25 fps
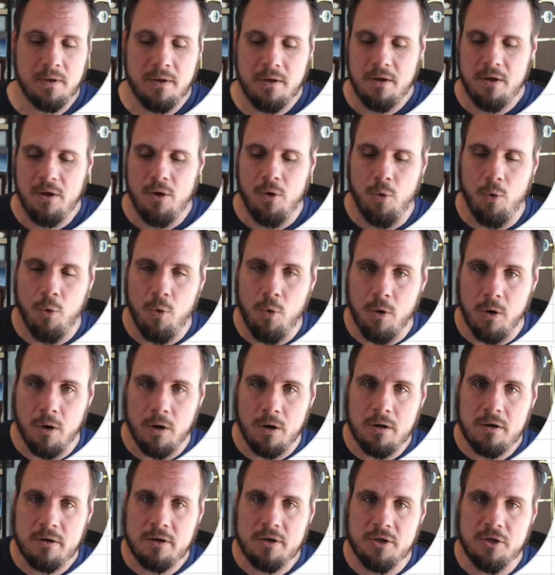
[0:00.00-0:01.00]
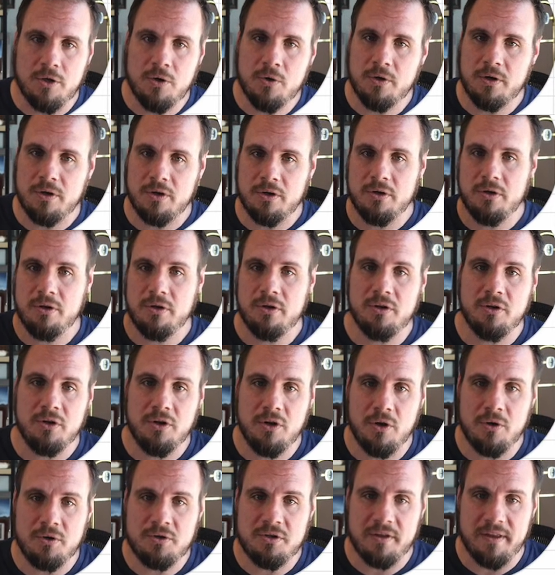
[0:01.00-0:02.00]
Or you could
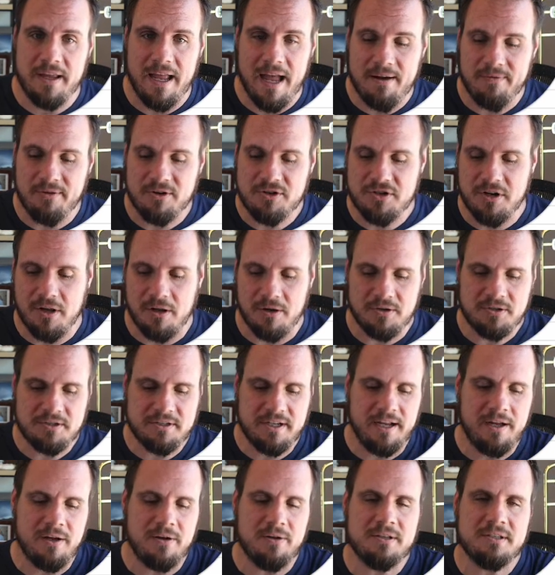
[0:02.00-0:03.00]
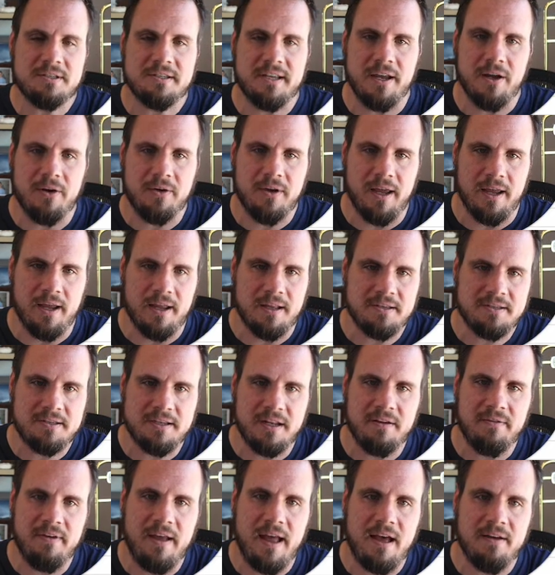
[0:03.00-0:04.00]
go to the average dollar sale and say, okay, instead
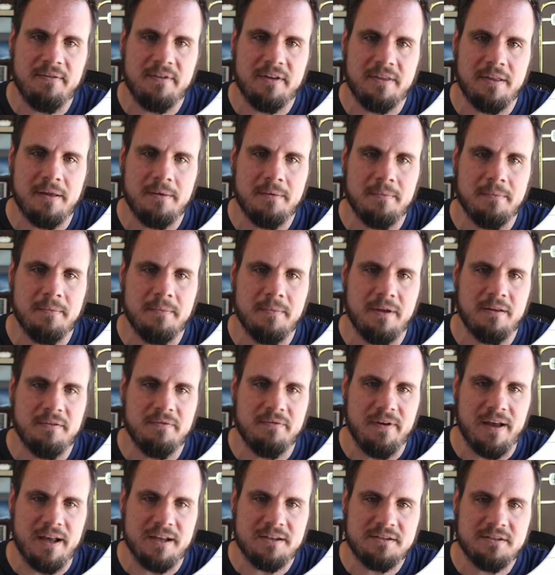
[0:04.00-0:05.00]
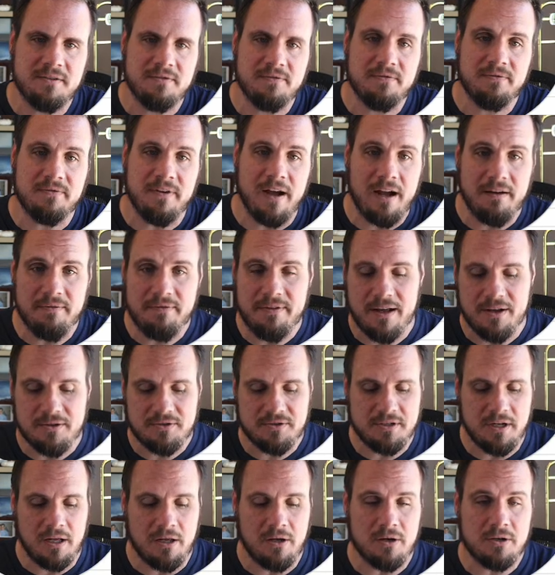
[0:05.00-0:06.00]
of having them invest
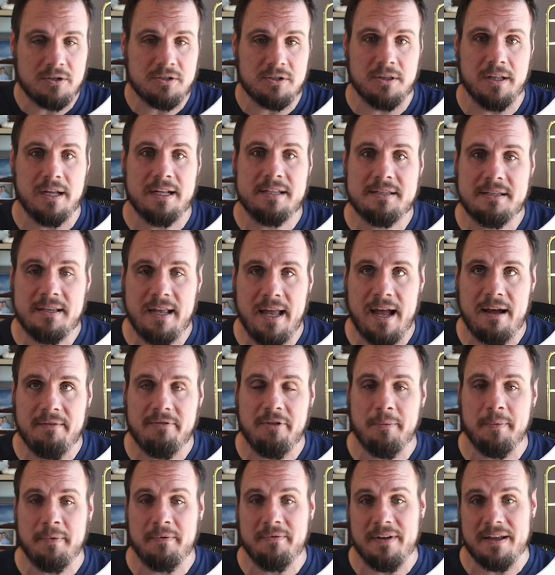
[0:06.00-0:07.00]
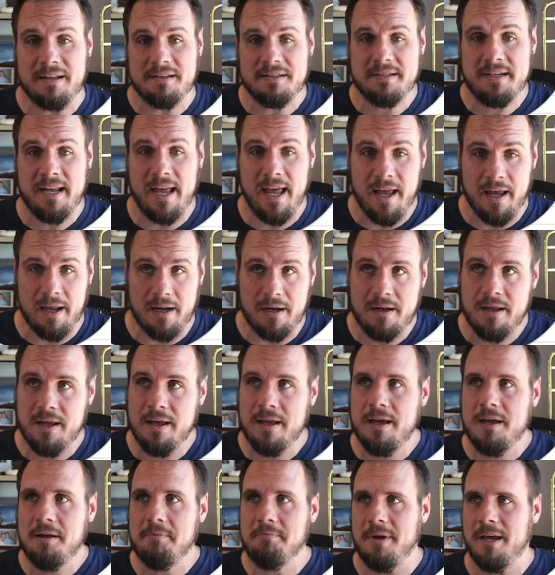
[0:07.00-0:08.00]
$5,000, let's have them invest 10,
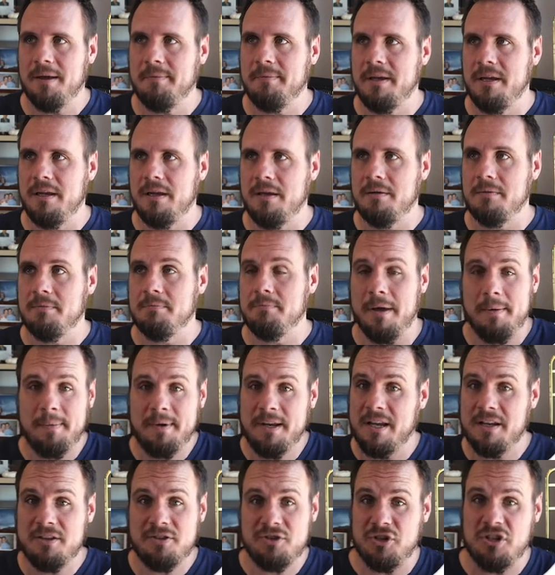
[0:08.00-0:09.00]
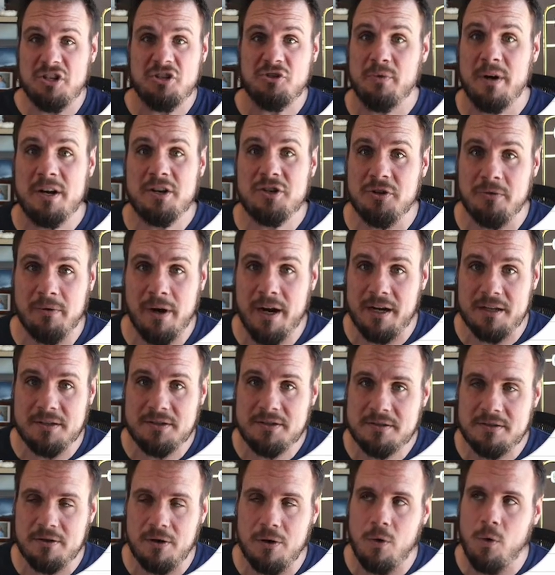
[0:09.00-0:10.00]
maybe because you just raise your rates,
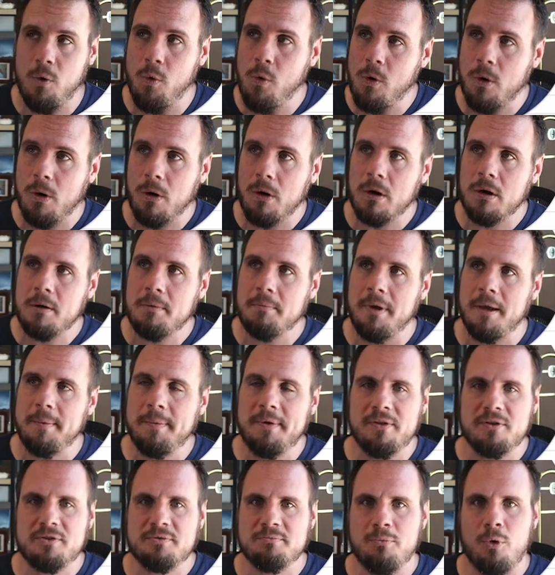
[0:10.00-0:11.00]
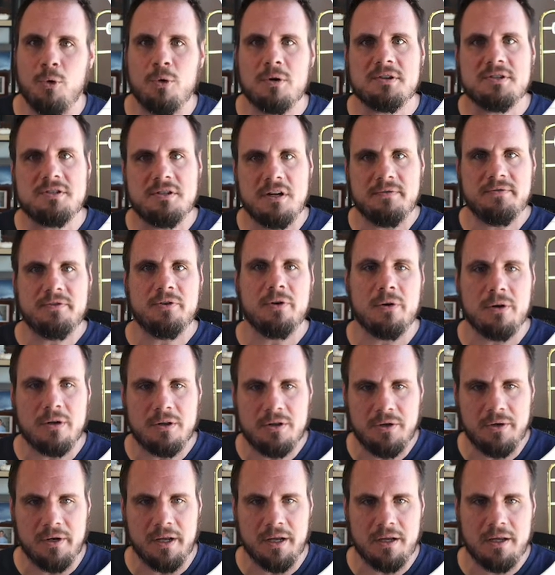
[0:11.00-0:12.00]
or maybe there's more stuff you're
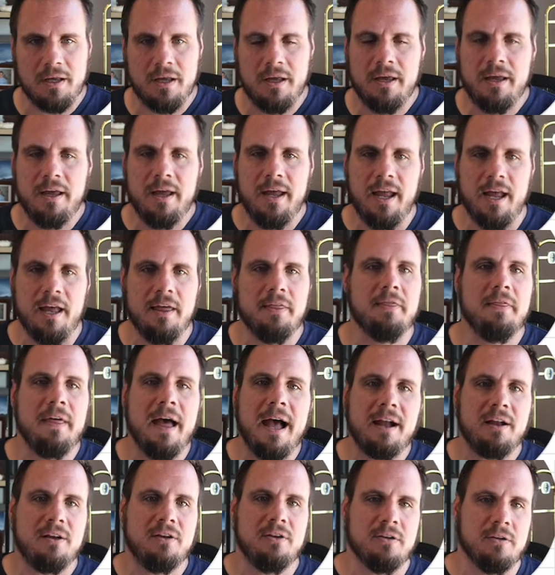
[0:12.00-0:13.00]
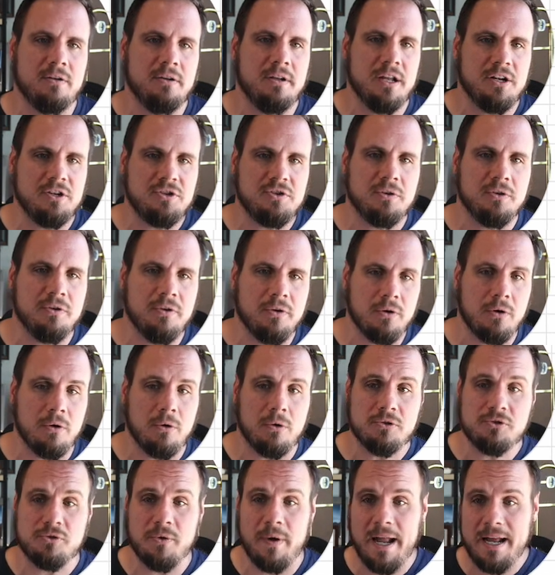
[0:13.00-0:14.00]
including, and that could get you to your goal.
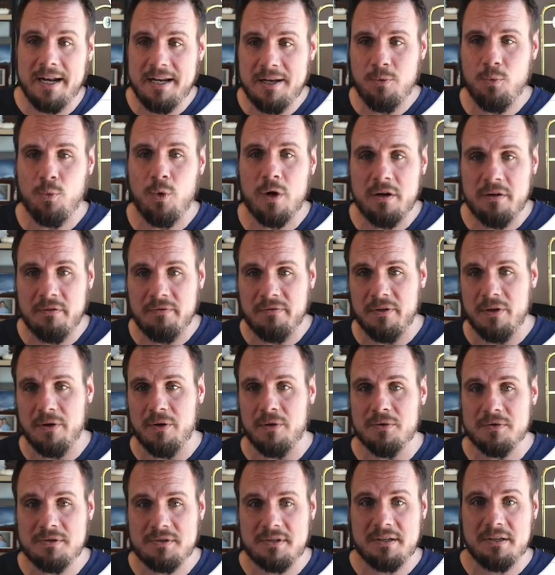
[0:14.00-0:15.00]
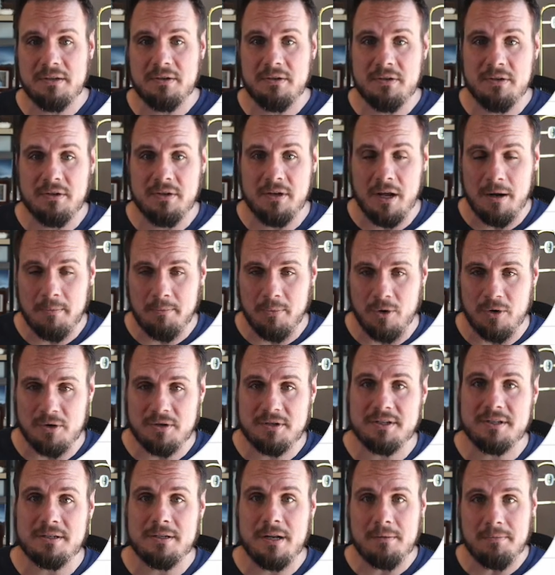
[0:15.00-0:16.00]
So any one of those numbers,
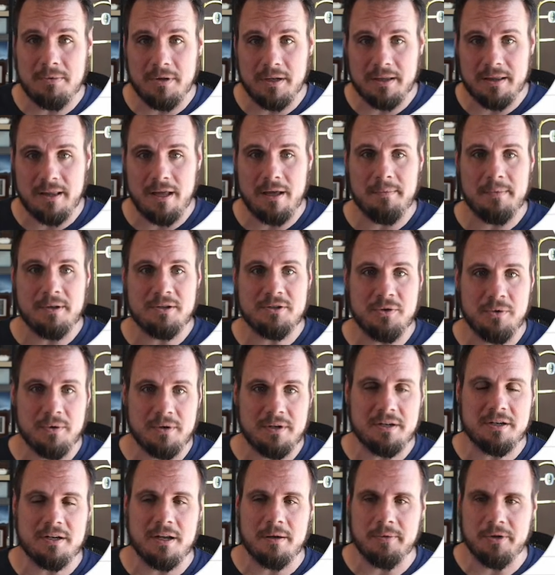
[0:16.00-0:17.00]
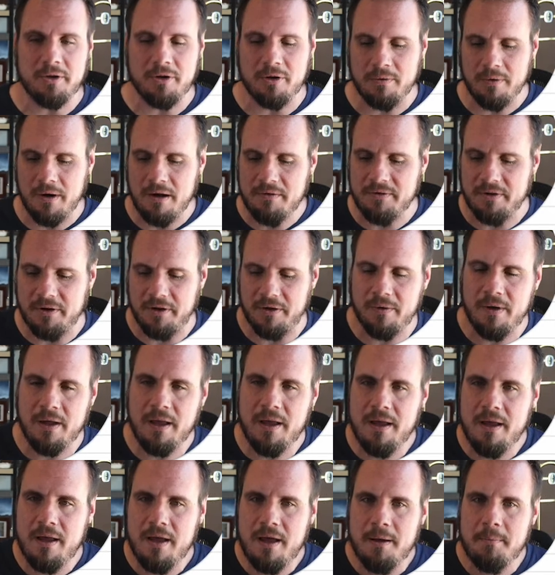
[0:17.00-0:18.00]
doubling them is going to double your revenue.
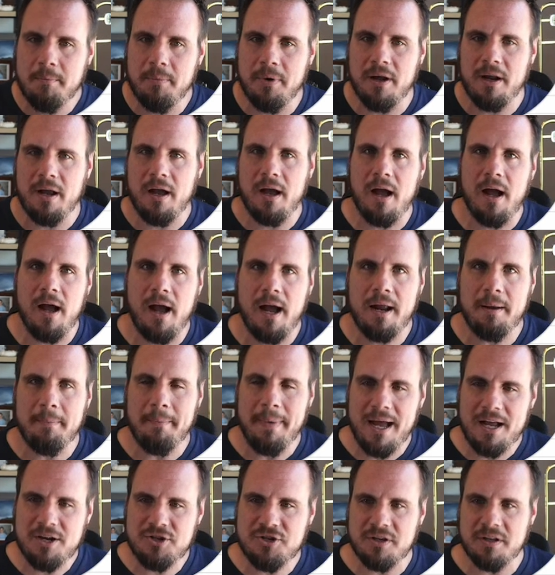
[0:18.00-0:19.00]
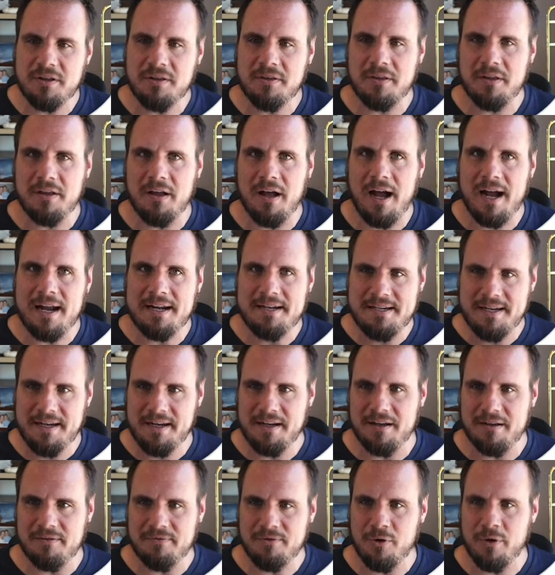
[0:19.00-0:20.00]
But I imagine the idea
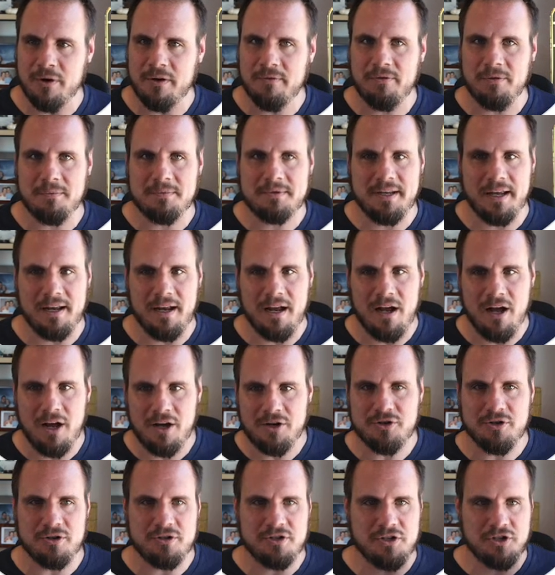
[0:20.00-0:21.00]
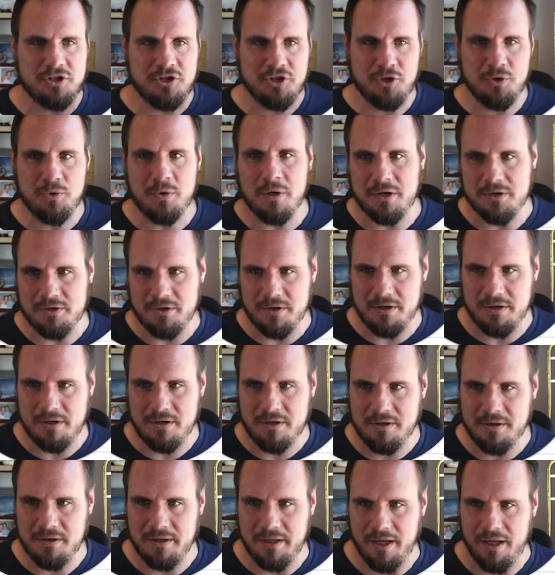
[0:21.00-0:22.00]
of going from, say, 100 to 200
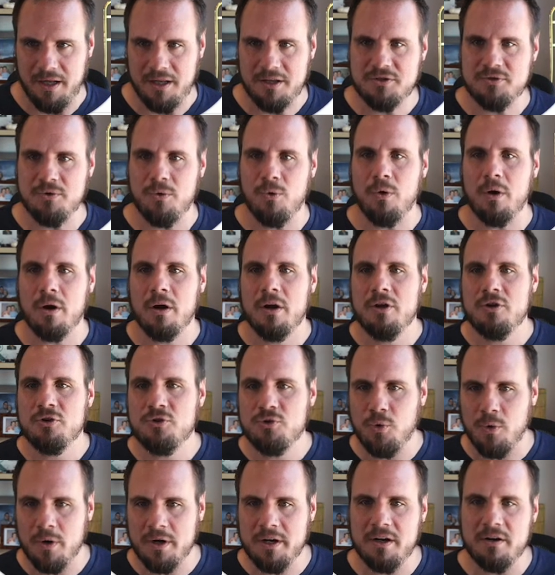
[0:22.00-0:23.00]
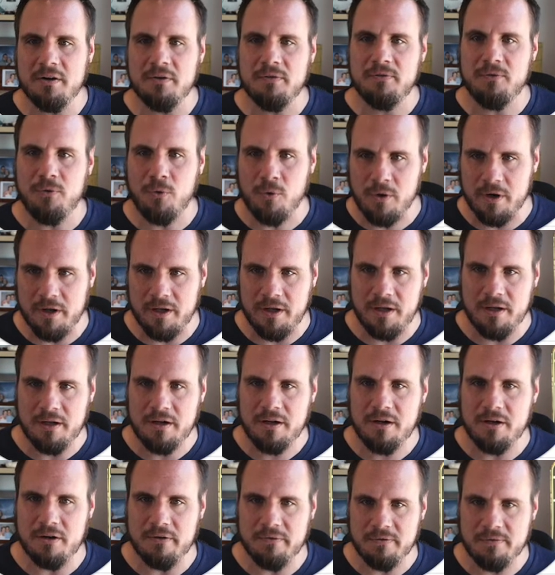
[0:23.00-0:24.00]
leads, or 20 to
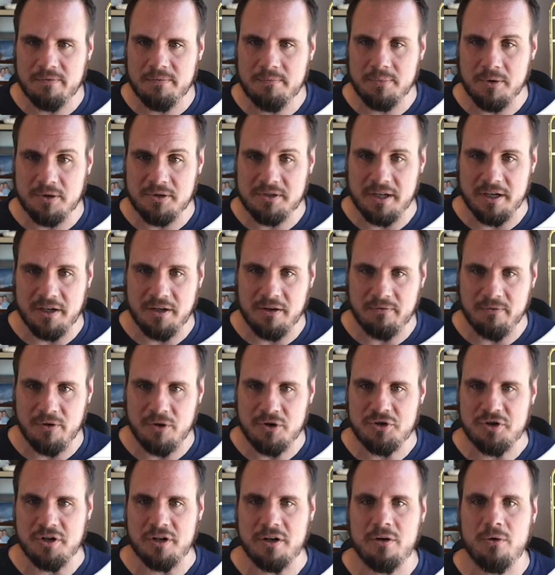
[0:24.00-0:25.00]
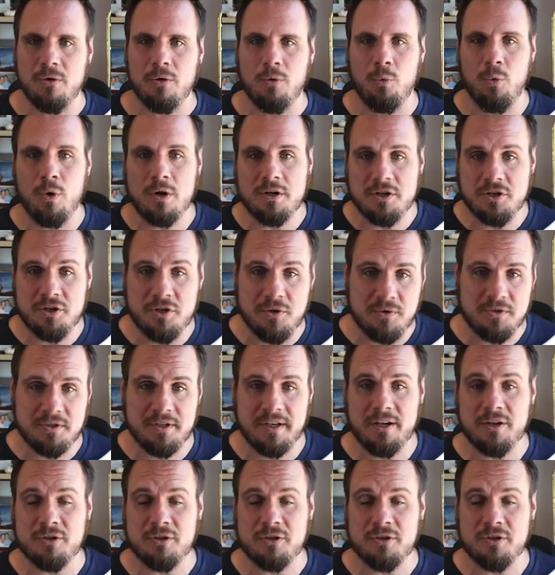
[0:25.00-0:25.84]
40% conversion, or 1 to 2 sales, or